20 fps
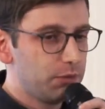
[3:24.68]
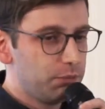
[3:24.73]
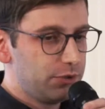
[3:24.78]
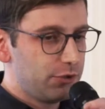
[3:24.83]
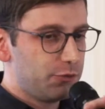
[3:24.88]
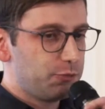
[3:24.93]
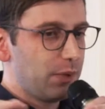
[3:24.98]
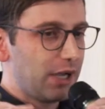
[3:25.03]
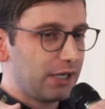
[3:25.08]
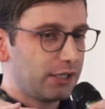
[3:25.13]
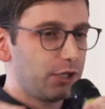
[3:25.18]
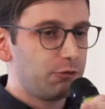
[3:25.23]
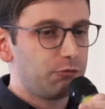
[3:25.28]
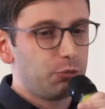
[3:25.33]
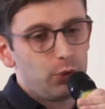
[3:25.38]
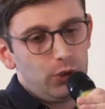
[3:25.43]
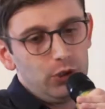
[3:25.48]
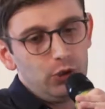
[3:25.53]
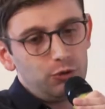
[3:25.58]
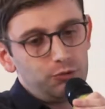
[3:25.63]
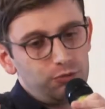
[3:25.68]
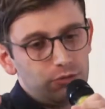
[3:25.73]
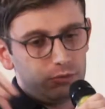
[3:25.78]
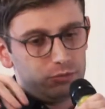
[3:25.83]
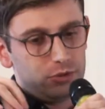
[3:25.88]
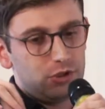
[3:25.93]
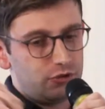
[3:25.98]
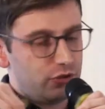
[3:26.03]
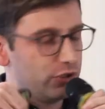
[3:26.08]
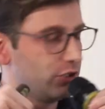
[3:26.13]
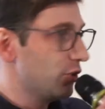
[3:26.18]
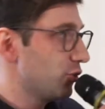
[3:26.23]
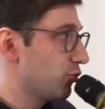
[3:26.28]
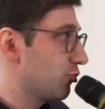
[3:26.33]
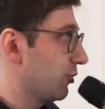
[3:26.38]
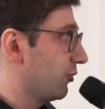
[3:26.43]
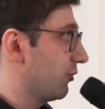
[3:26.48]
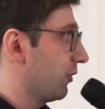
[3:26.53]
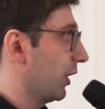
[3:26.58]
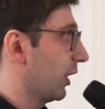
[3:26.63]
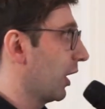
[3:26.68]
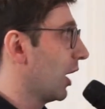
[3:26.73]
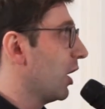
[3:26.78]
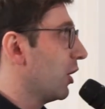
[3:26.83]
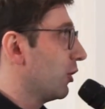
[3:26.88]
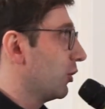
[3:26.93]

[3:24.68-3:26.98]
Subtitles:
a perspective, we look from this industry thing,